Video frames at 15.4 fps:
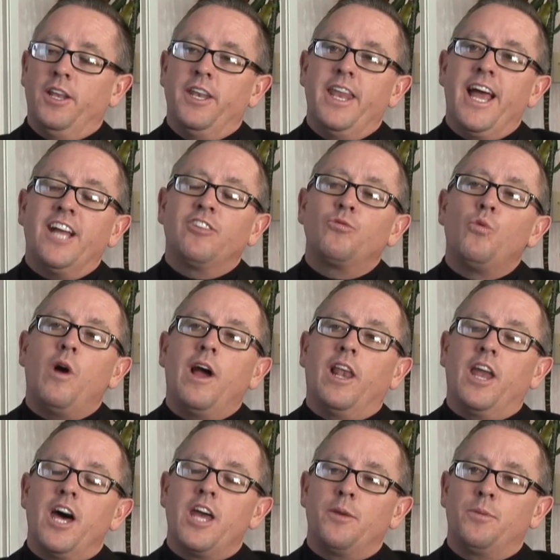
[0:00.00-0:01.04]
And that's why a
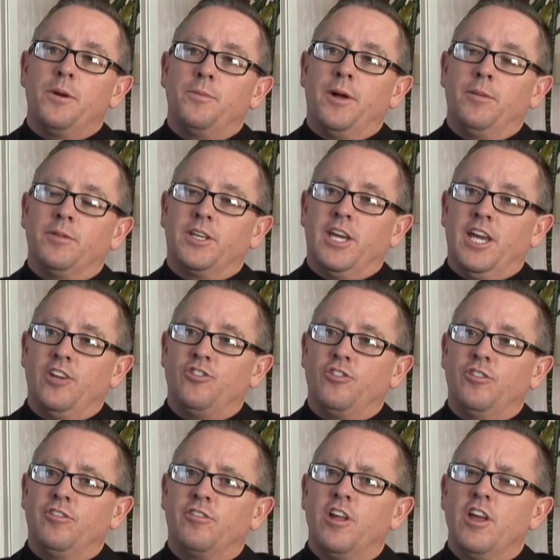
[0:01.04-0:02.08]
lot of print
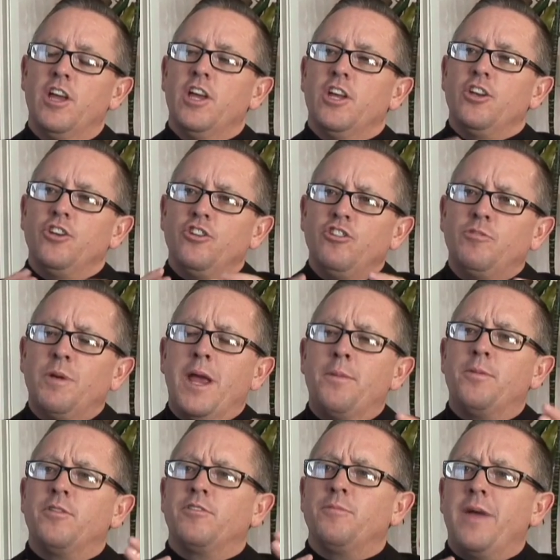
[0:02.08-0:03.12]
publications,
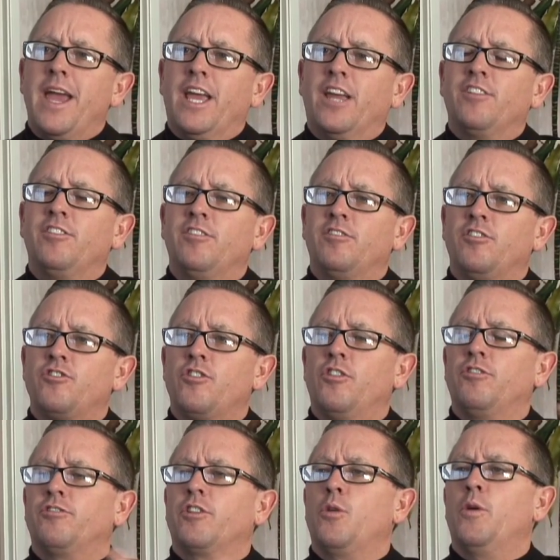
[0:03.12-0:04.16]
newspapers, magazines, and
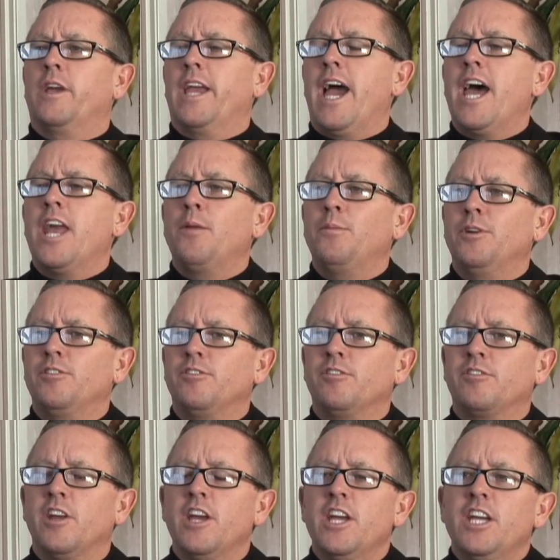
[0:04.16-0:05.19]
journals are going out of
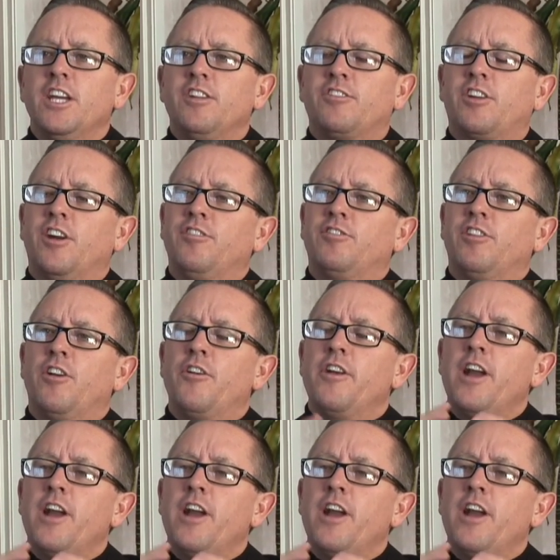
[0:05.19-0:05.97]
business, is because they're